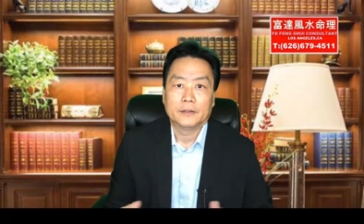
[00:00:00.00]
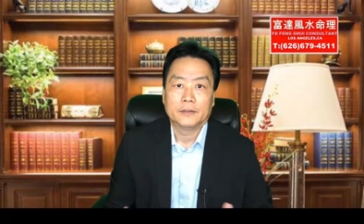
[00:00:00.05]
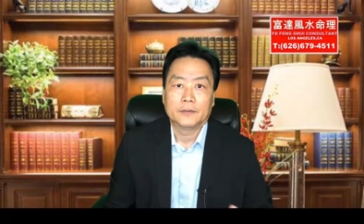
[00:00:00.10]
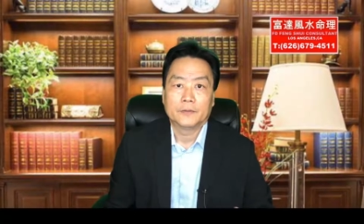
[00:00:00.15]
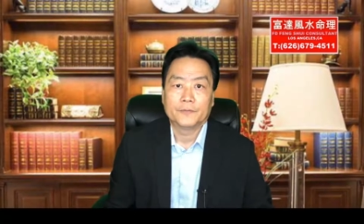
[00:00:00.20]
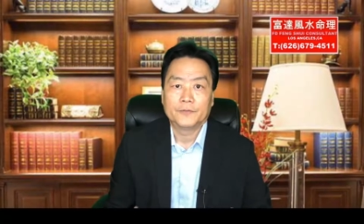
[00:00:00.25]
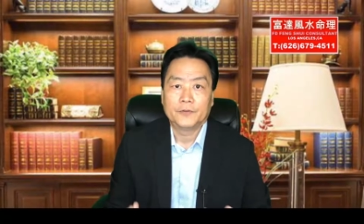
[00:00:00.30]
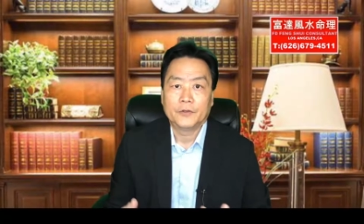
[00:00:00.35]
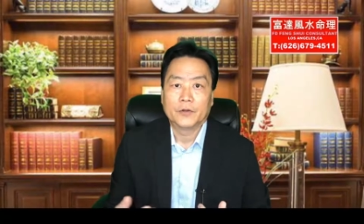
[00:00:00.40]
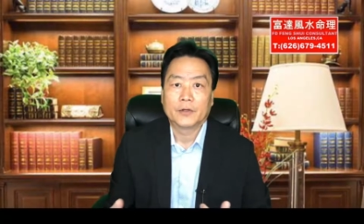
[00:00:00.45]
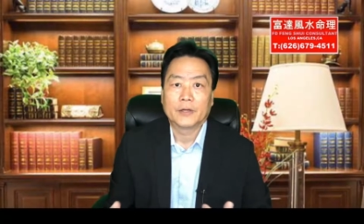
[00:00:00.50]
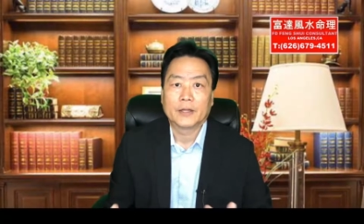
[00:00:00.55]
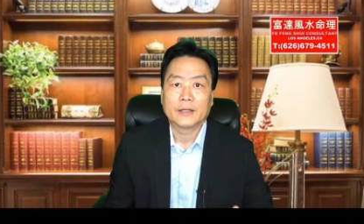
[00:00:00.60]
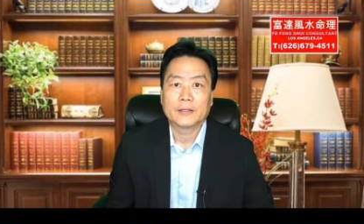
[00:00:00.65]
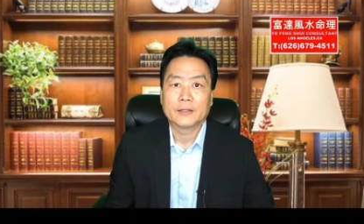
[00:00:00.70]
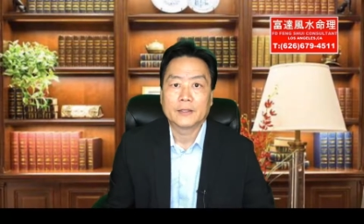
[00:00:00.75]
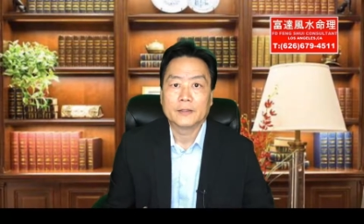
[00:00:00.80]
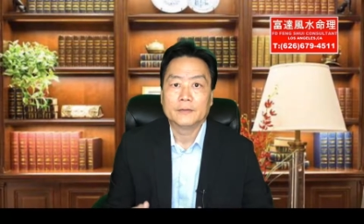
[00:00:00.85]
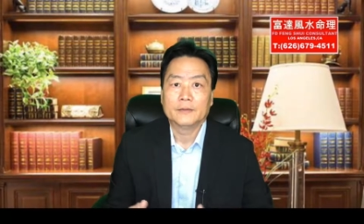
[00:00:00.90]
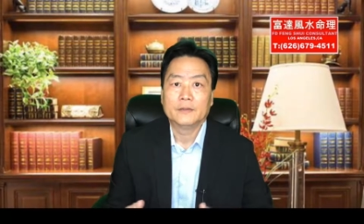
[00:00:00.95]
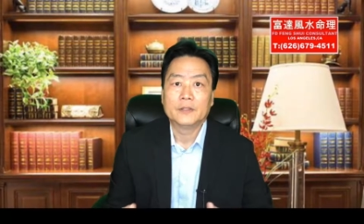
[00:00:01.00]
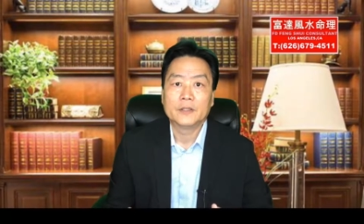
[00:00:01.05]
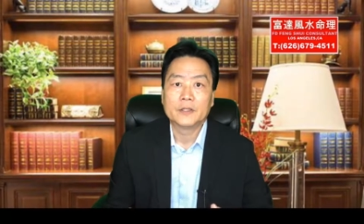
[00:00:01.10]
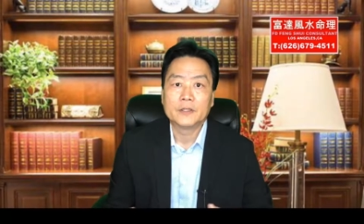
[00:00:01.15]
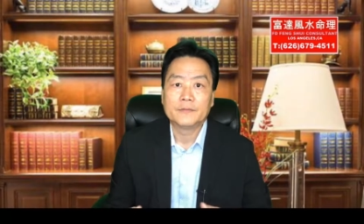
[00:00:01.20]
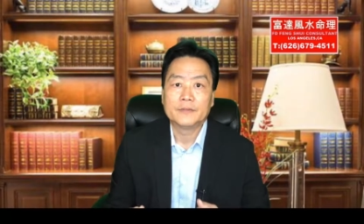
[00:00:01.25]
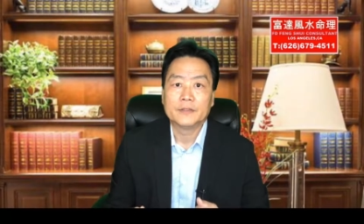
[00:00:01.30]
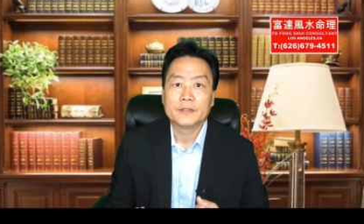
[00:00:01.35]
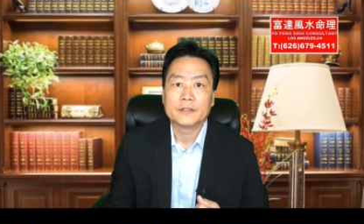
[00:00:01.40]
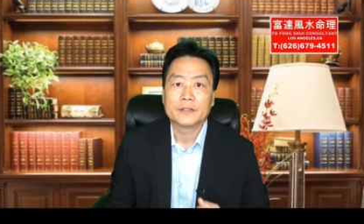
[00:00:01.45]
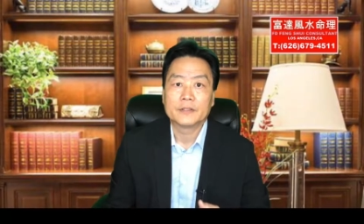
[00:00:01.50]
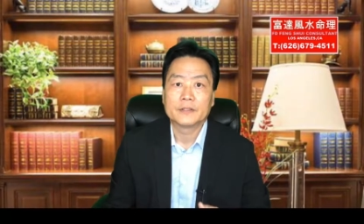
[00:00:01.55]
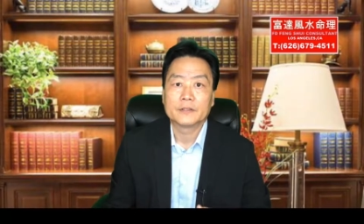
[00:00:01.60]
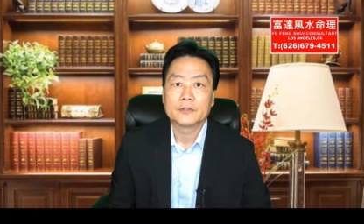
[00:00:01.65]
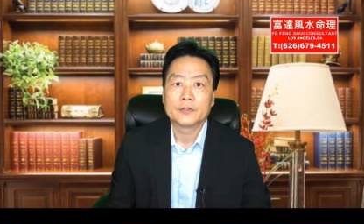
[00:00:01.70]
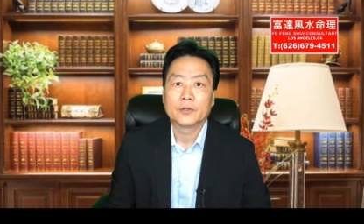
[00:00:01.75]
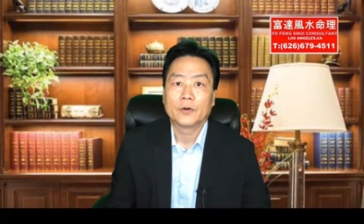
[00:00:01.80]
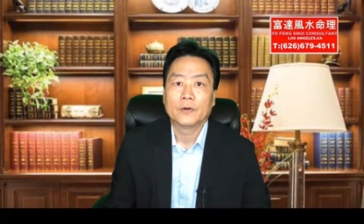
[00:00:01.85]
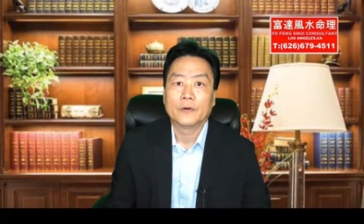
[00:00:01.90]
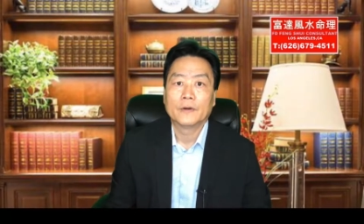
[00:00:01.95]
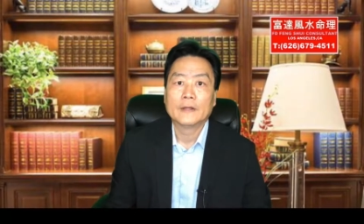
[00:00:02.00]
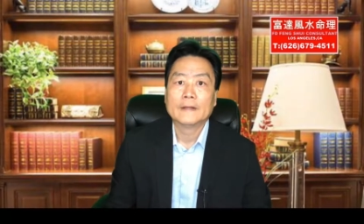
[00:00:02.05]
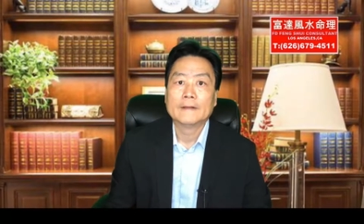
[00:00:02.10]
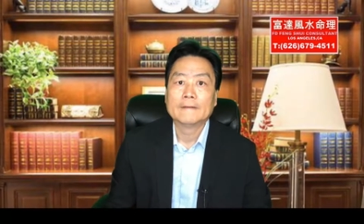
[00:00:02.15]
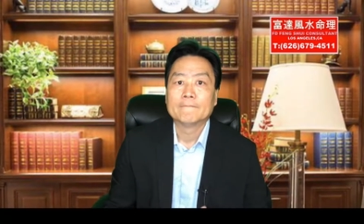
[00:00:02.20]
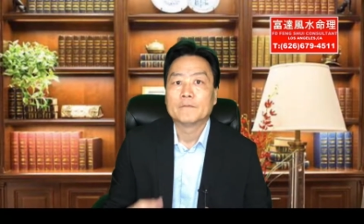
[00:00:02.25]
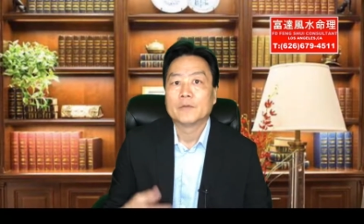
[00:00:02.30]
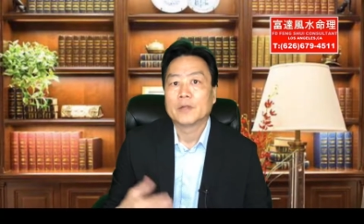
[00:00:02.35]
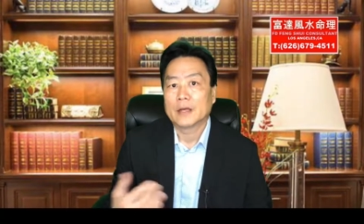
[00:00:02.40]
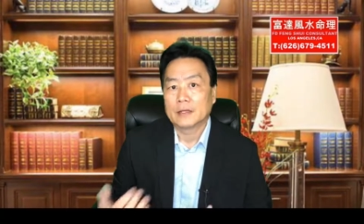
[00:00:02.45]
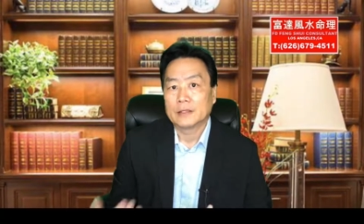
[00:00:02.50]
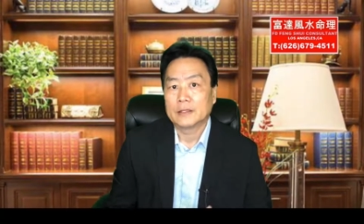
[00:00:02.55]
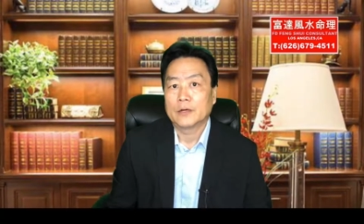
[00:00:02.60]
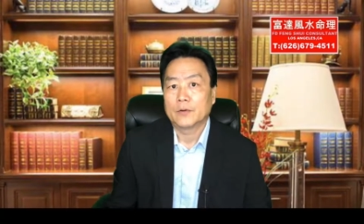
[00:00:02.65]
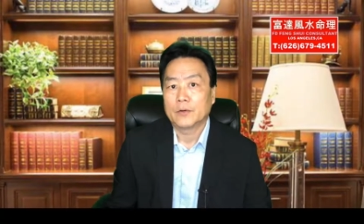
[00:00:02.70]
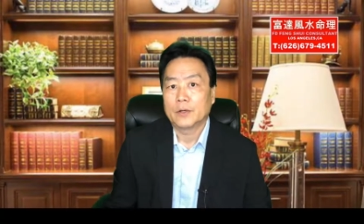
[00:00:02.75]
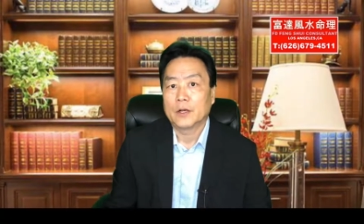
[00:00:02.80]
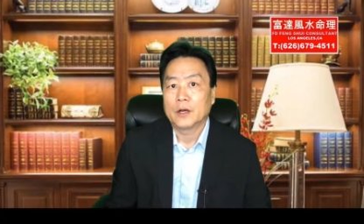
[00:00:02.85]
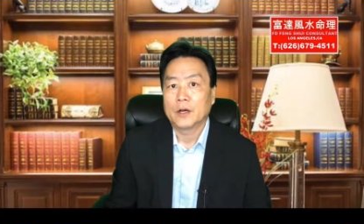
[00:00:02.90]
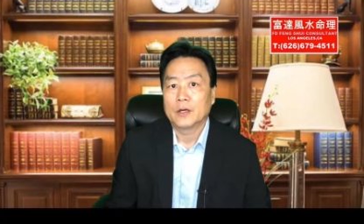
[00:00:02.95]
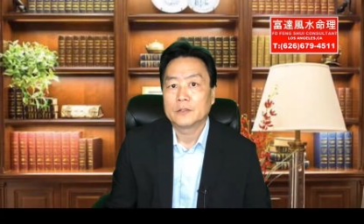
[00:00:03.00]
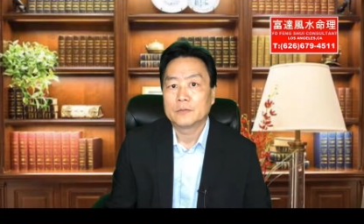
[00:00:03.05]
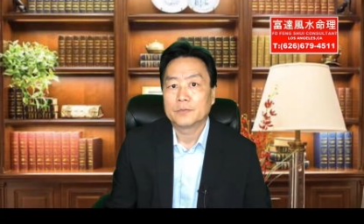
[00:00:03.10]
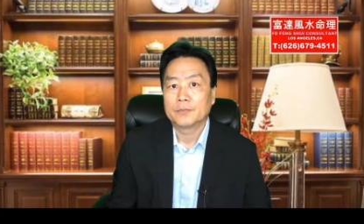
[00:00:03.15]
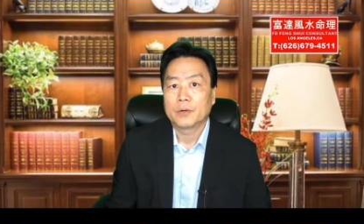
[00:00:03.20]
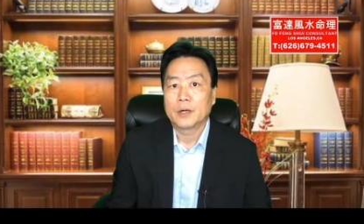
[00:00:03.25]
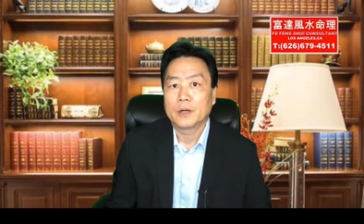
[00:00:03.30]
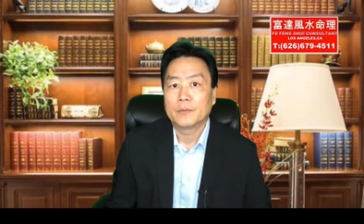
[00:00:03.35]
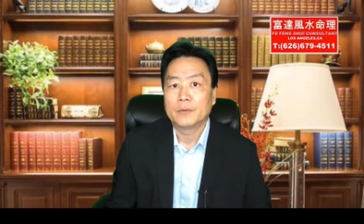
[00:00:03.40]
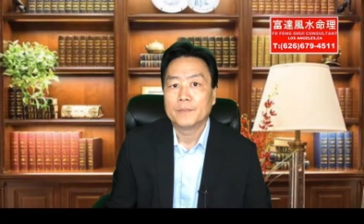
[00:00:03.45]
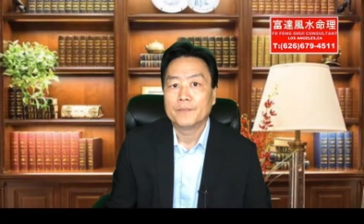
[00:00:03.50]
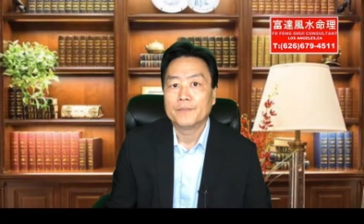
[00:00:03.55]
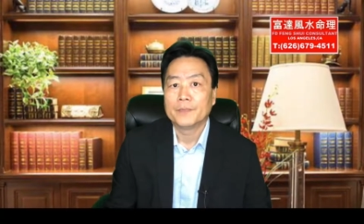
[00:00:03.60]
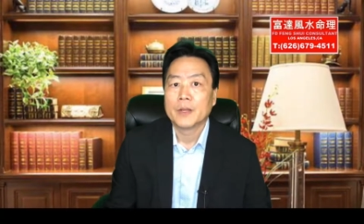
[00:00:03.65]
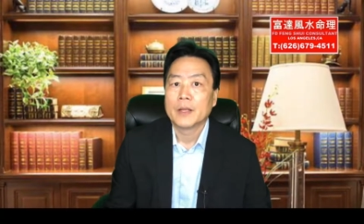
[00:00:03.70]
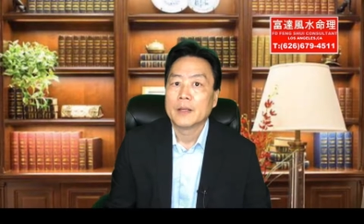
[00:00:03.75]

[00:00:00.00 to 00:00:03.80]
feel like nervous. So that will cause problem.